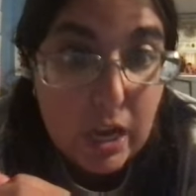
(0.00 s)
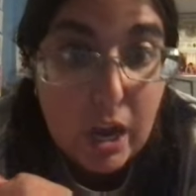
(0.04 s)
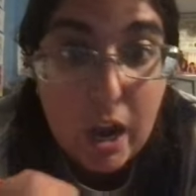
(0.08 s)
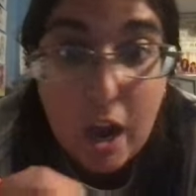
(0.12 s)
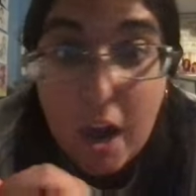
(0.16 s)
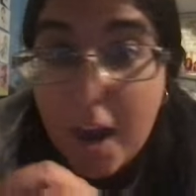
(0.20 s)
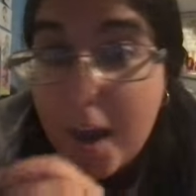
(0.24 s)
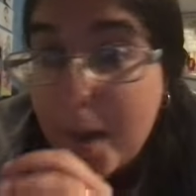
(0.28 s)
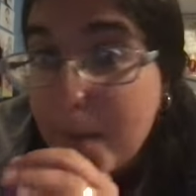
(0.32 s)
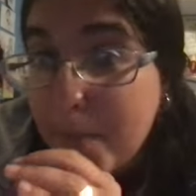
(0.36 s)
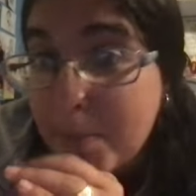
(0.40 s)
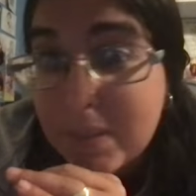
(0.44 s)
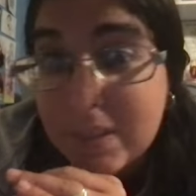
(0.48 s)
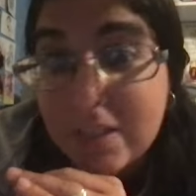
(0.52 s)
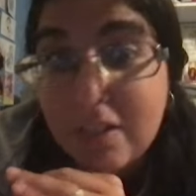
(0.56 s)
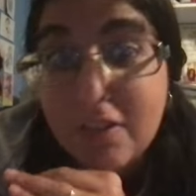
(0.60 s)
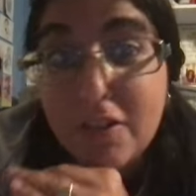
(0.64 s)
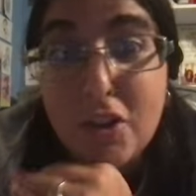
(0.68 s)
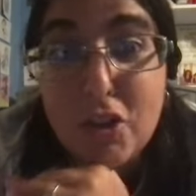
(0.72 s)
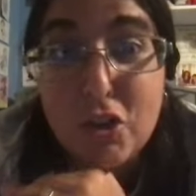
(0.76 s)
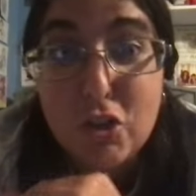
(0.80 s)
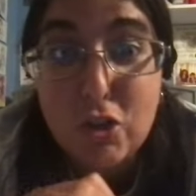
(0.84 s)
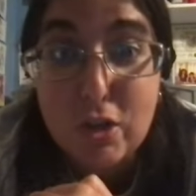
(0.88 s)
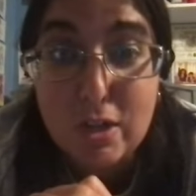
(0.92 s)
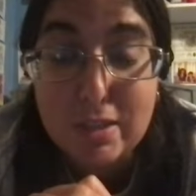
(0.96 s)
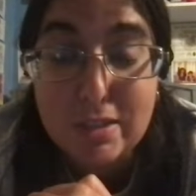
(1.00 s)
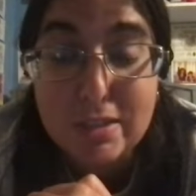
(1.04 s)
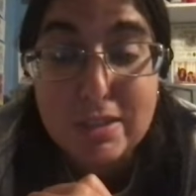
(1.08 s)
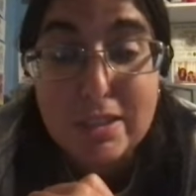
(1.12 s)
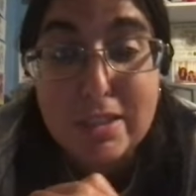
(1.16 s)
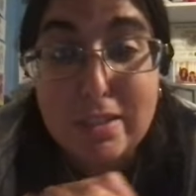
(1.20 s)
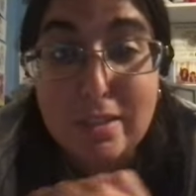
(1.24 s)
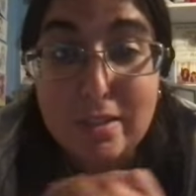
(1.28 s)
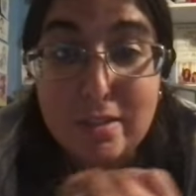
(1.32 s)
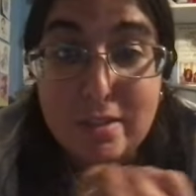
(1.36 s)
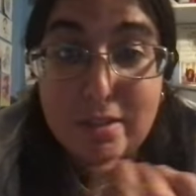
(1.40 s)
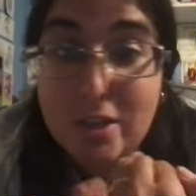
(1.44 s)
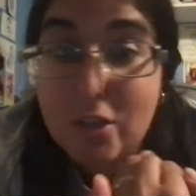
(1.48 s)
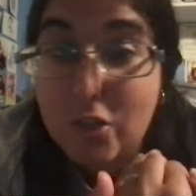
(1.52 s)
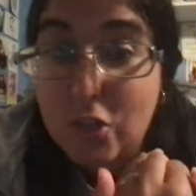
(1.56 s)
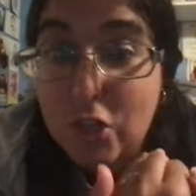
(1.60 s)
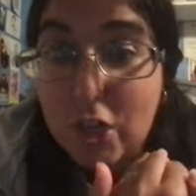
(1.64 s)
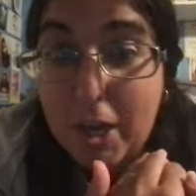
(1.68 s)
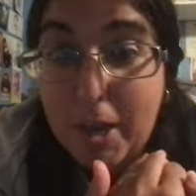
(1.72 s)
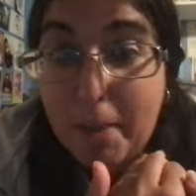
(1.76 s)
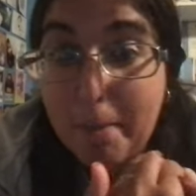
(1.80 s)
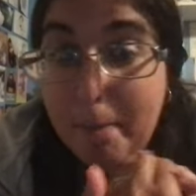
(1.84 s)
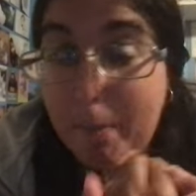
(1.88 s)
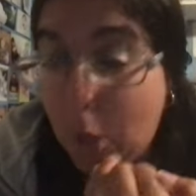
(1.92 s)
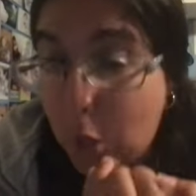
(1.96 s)
I'm still adjusting to teaching
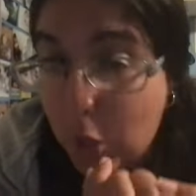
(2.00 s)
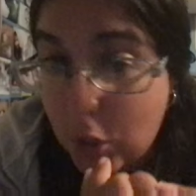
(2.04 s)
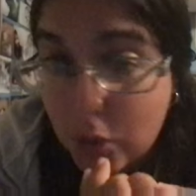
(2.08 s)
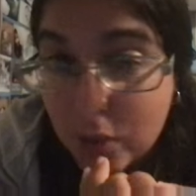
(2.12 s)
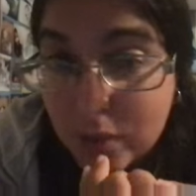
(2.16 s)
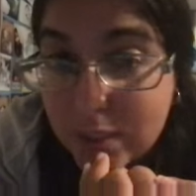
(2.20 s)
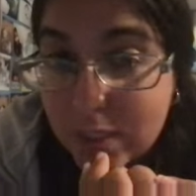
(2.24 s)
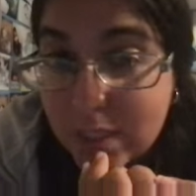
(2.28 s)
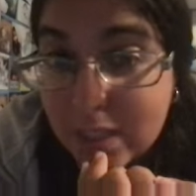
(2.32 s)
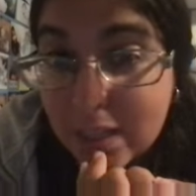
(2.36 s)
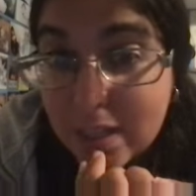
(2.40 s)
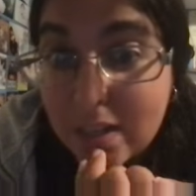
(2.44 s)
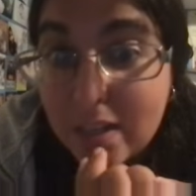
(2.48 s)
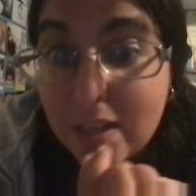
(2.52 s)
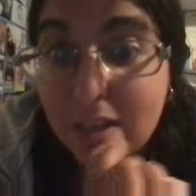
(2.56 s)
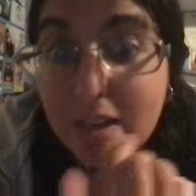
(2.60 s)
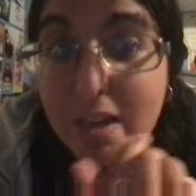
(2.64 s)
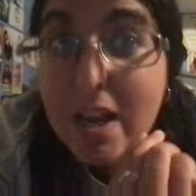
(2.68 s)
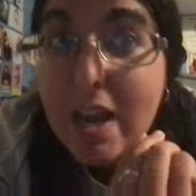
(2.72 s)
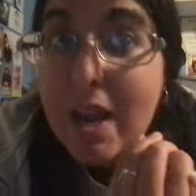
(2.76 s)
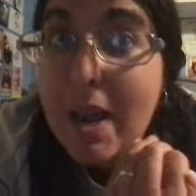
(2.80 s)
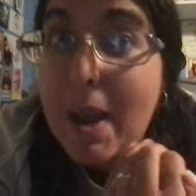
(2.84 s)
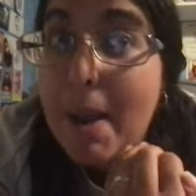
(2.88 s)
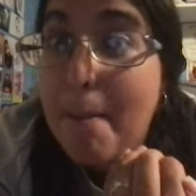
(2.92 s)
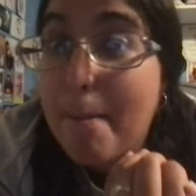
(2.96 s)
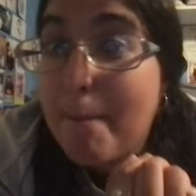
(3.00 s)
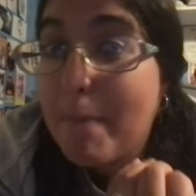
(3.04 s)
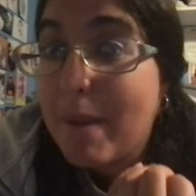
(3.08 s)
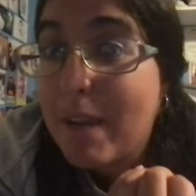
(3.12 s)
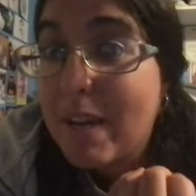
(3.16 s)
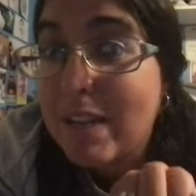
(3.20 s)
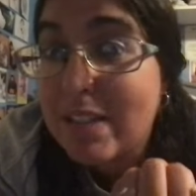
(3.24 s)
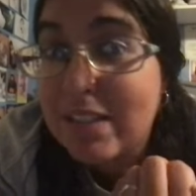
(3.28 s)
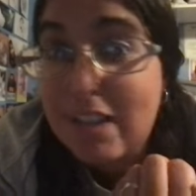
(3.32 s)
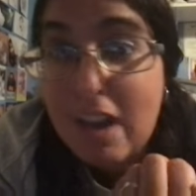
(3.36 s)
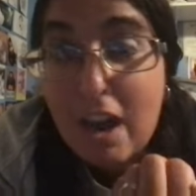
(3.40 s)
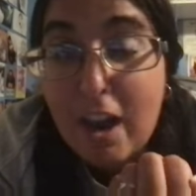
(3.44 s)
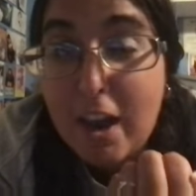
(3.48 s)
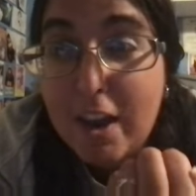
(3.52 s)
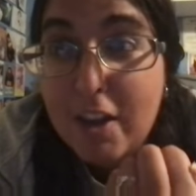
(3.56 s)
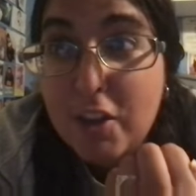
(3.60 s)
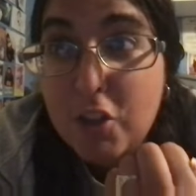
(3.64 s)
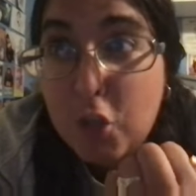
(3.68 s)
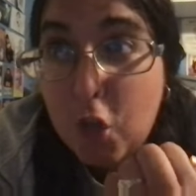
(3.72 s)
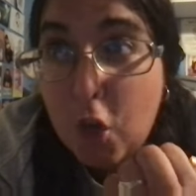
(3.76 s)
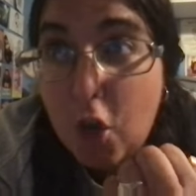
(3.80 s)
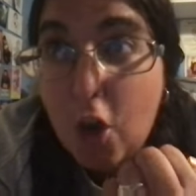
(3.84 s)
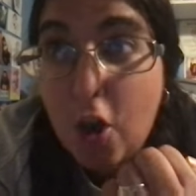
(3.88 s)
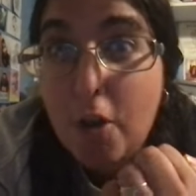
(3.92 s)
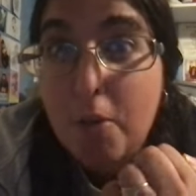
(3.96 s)
in person because I
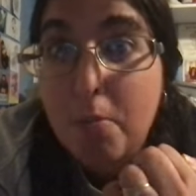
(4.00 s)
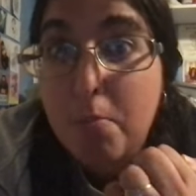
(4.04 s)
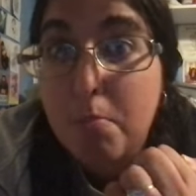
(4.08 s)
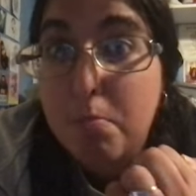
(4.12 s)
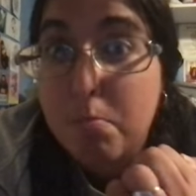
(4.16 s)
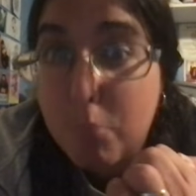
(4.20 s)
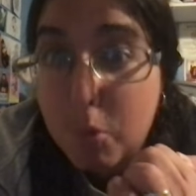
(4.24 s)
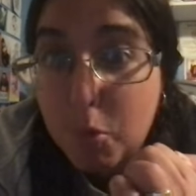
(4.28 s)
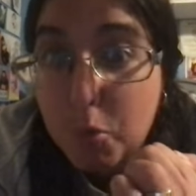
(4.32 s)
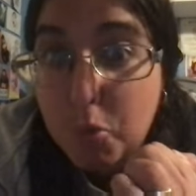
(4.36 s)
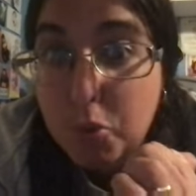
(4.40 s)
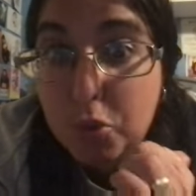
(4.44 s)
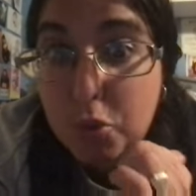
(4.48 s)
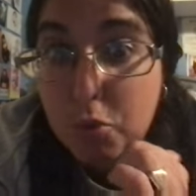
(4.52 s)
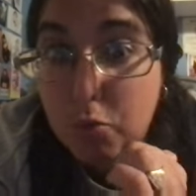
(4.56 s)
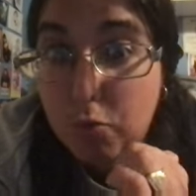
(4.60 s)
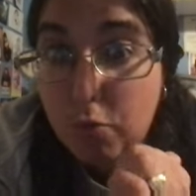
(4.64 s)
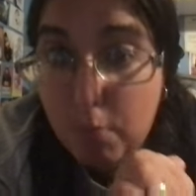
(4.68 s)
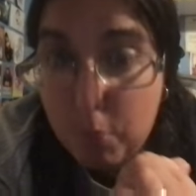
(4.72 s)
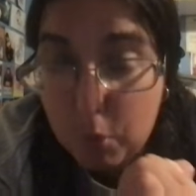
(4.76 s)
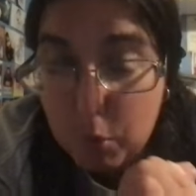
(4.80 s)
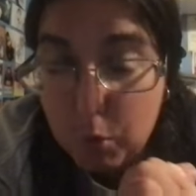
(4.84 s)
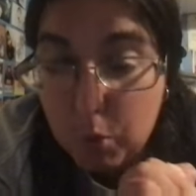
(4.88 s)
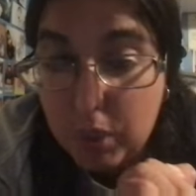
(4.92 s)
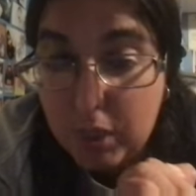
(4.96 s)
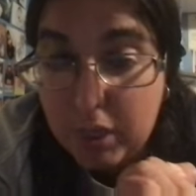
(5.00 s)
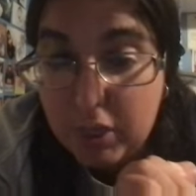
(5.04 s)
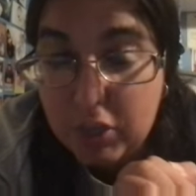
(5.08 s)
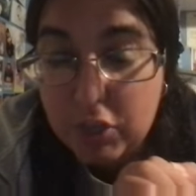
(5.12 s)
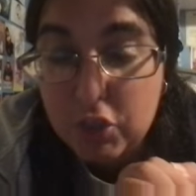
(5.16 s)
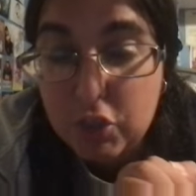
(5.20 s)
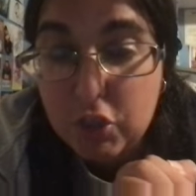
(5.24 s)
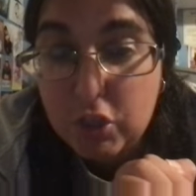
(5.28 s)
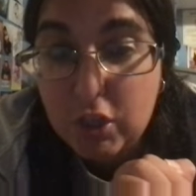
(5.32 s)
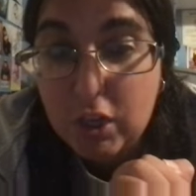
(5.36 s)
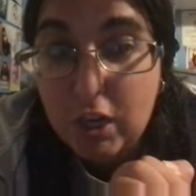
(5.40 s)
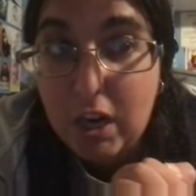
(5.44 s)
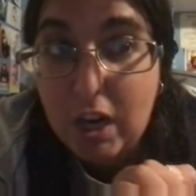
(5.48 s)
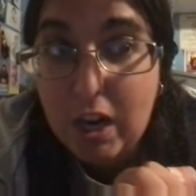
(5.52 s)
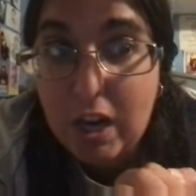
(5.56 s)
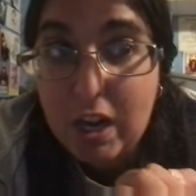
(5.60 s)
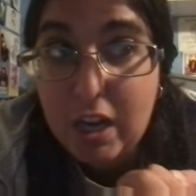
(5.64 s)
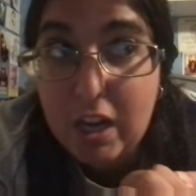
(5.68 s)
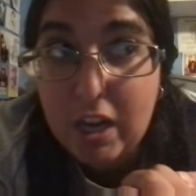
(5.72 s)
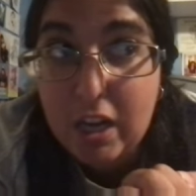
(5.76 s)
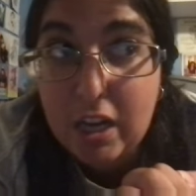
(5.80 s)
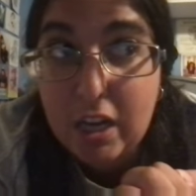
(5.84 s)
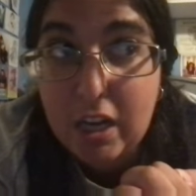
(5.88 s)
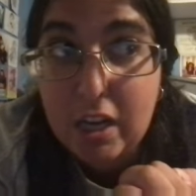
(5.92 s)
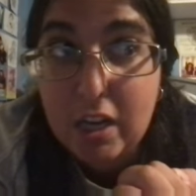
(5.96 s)
taught mostly remote last year. I
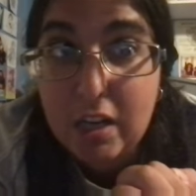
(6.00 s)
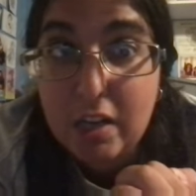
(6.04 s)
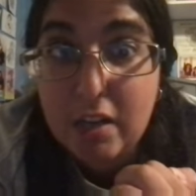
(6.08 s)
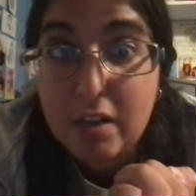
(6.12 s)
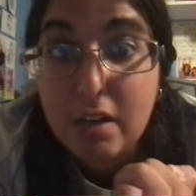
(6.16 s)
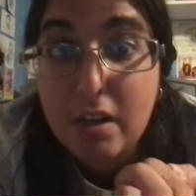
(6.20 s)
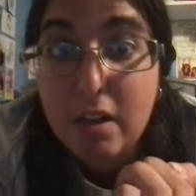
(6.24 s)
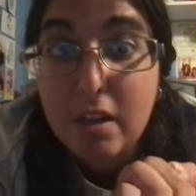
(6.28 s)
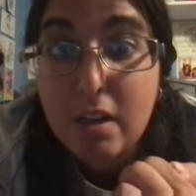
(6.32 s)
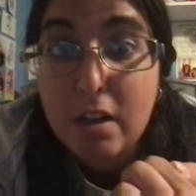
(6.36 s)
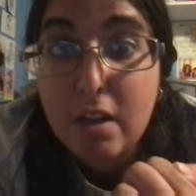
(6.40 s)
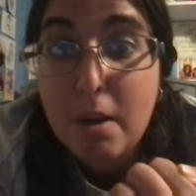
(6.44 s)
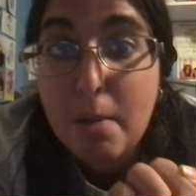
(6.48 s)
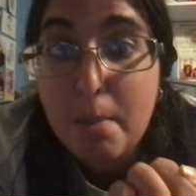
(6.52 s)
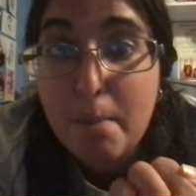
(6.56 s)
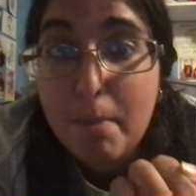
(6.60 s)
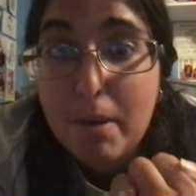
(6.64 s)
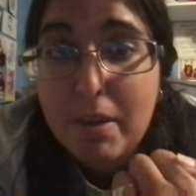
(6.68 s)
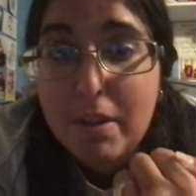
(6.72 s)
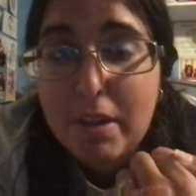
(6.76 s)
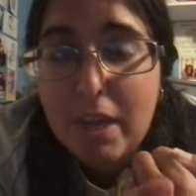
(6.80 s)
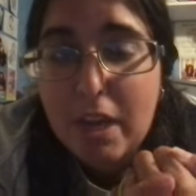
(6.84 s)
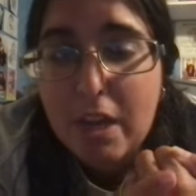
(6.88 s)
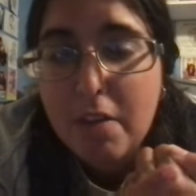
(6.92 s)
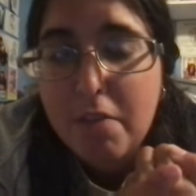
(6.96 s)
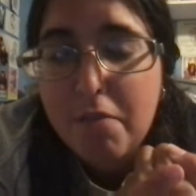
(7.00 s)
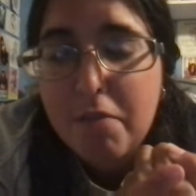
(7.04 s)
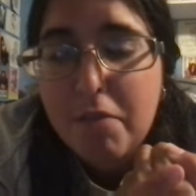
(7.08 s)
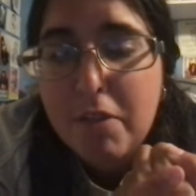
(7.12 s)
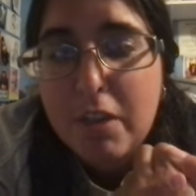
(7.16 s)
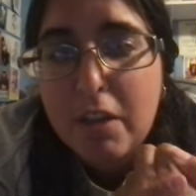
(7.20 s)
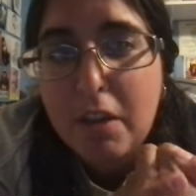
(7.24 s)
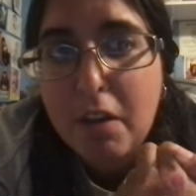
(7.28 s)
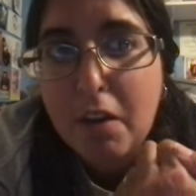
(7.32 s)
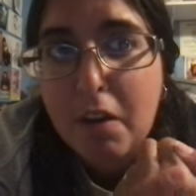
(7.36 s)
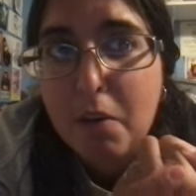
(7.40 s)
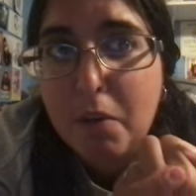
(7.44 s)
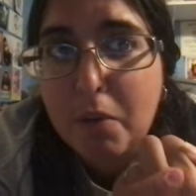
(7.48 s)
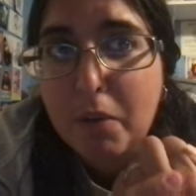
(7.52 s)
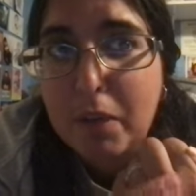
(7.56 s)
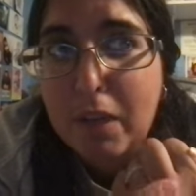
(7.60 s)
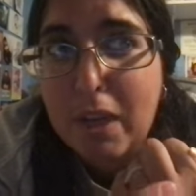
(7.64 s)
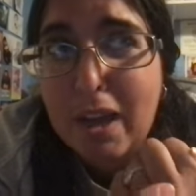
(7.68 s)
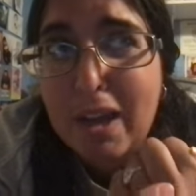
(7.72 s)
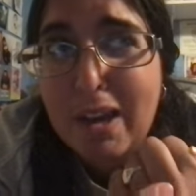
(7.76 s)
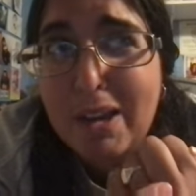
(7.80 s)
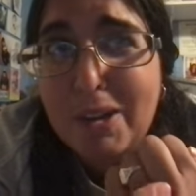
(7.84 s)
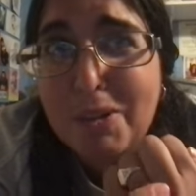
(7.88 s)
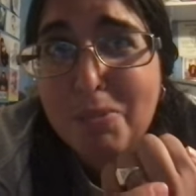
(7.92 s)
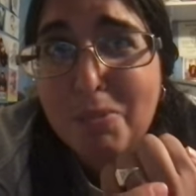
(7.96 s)
had, by the end of the year, I only
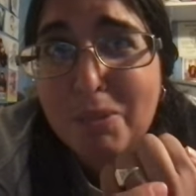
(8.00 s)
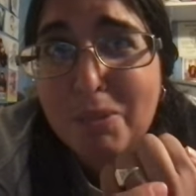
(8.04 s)
had